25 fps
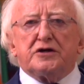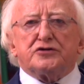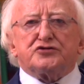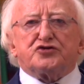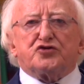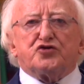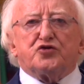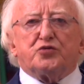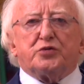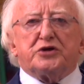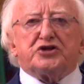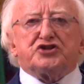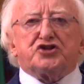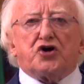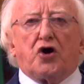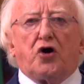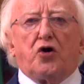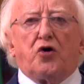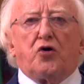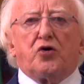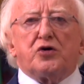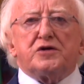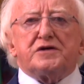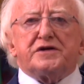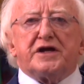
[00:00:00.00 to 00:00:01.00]
through which
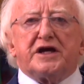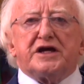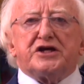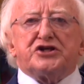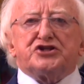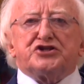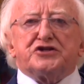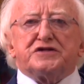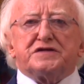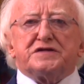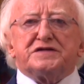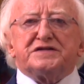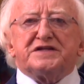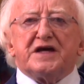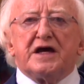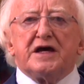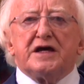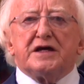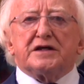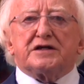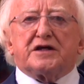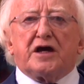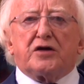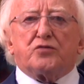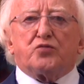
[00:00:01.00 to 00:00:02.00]
all nations
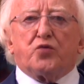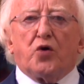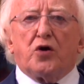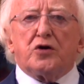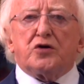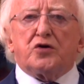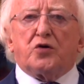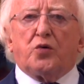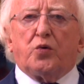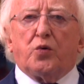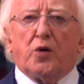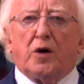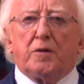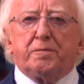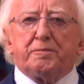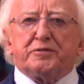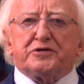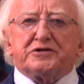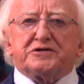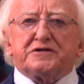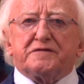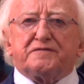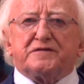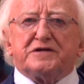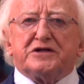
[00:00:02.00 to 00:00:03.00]
can work
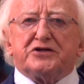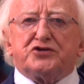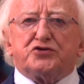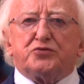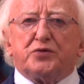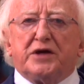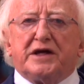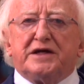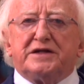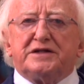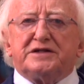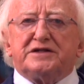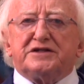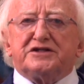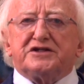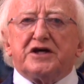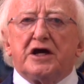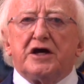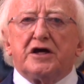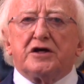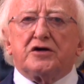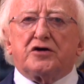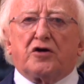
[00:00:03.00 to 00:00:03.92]
cooperatively to end